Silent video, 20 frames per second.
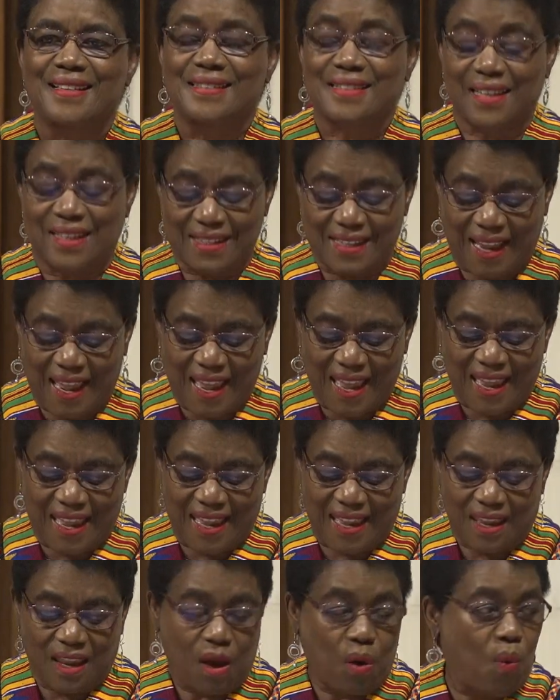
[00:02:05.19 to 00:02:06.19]

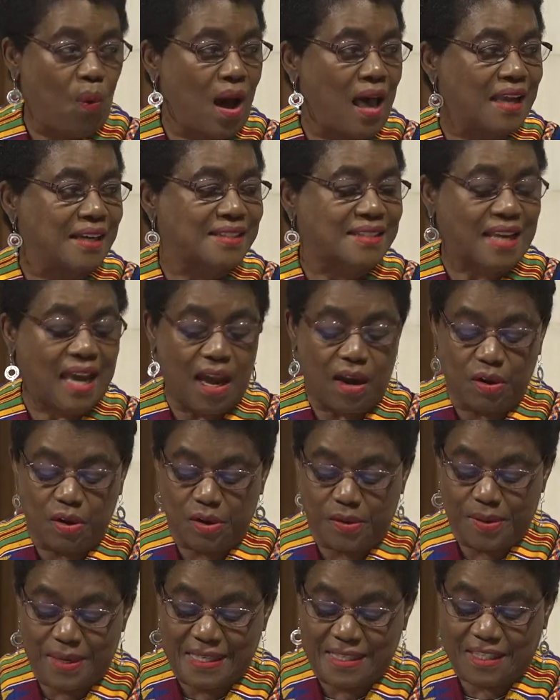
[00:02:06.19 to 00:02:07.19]
Today, white
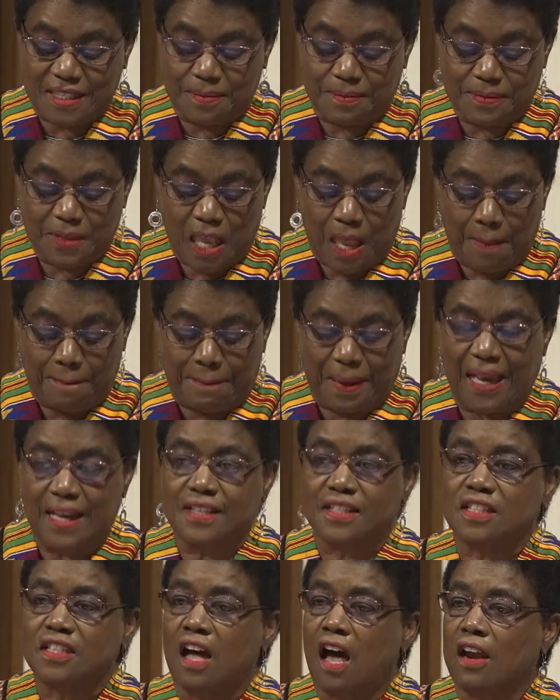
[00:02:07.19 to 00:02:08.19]
terrorism
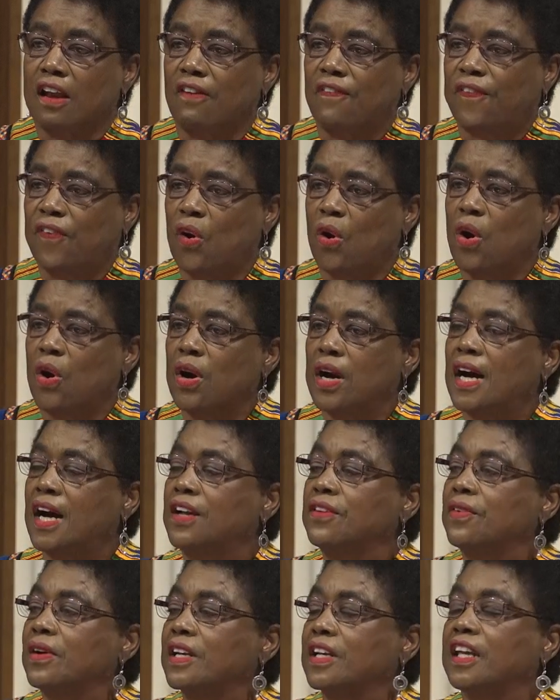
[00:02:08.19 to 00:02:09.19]
based on a
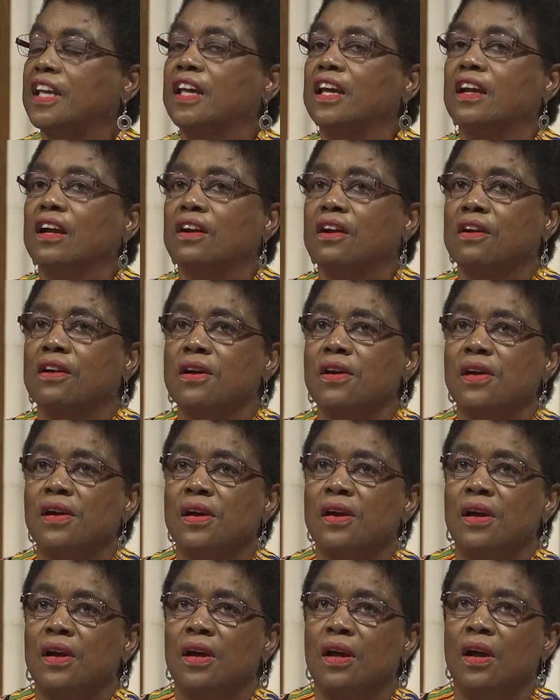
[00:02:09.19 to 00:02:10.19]
400-year
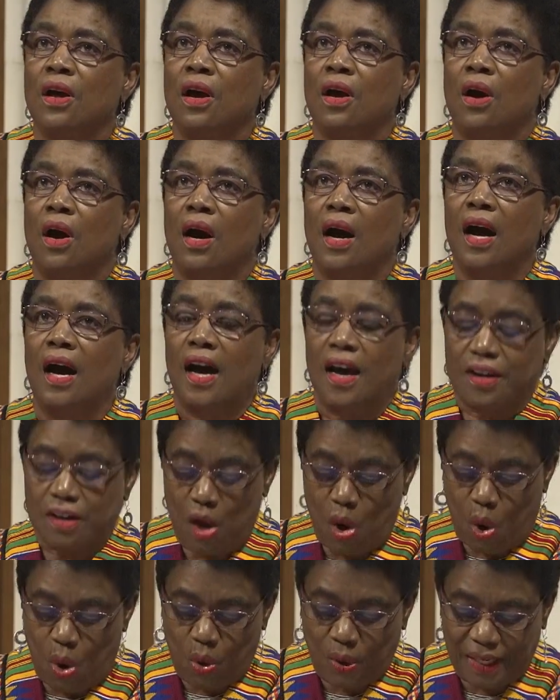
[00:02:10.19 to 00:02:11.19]

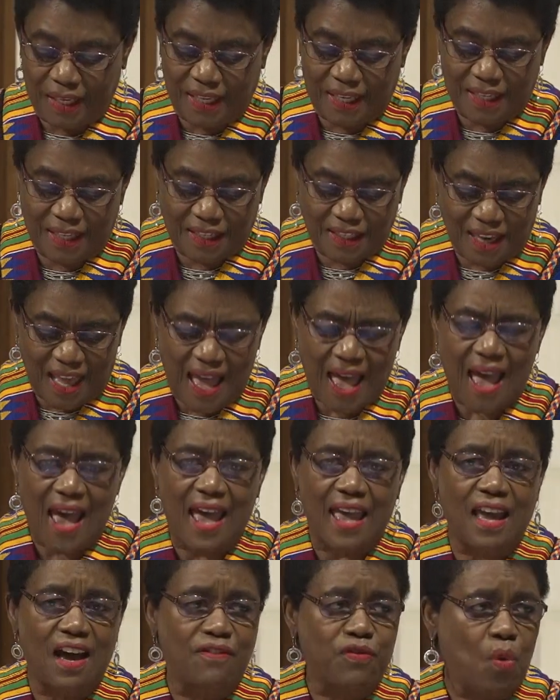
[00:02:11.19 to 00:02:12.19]
unholy
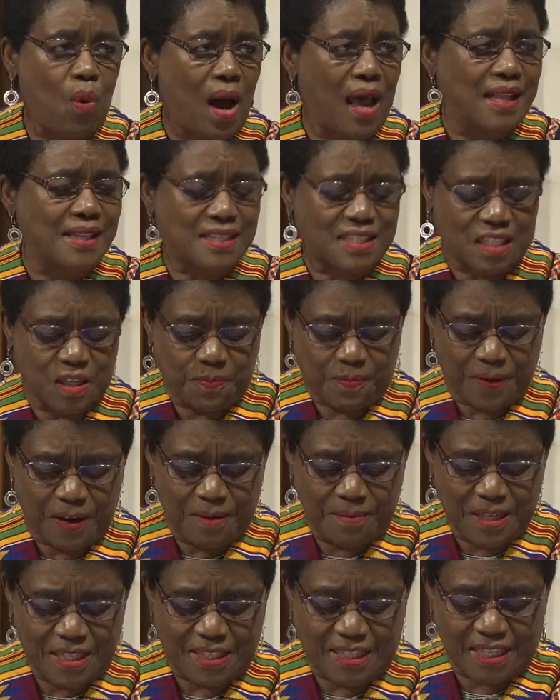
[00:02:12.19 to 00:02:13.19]
lie of white
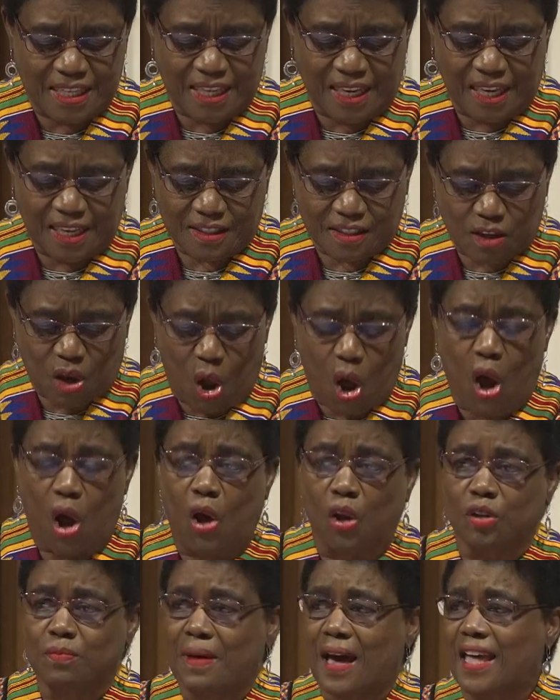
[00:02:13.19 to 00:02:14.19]
supremacy is
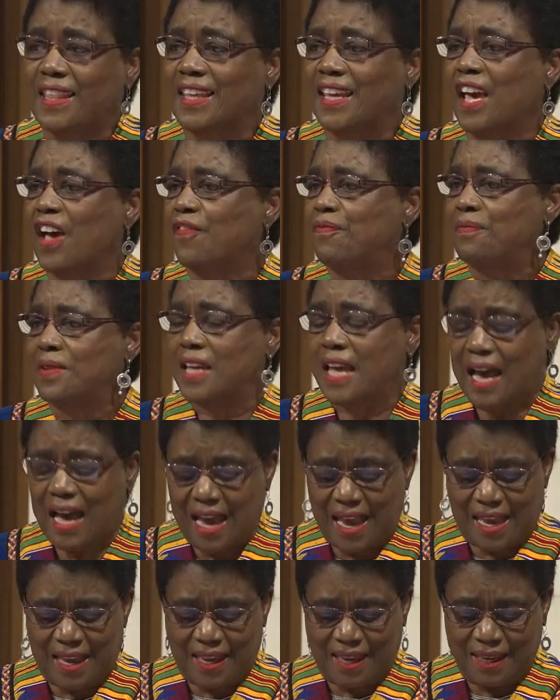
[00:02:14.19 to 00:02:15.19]
called by the
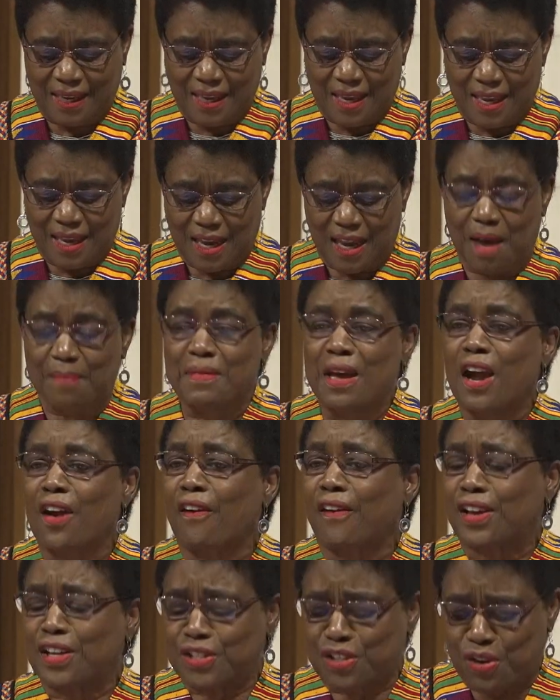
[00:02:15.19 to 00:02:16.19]
FBI
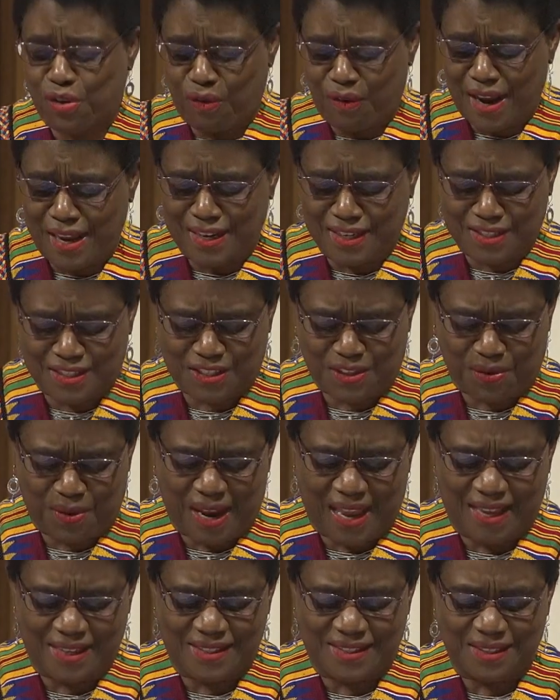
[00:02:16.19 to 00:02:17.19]
America's greatest
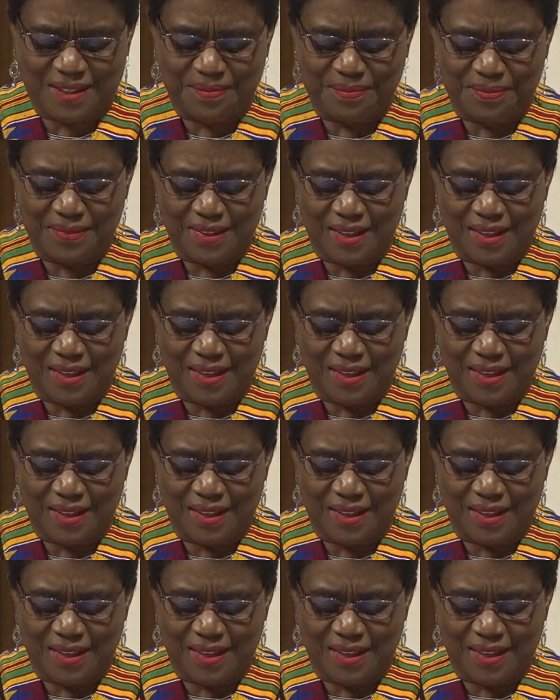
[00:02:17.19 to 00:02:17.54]
threat.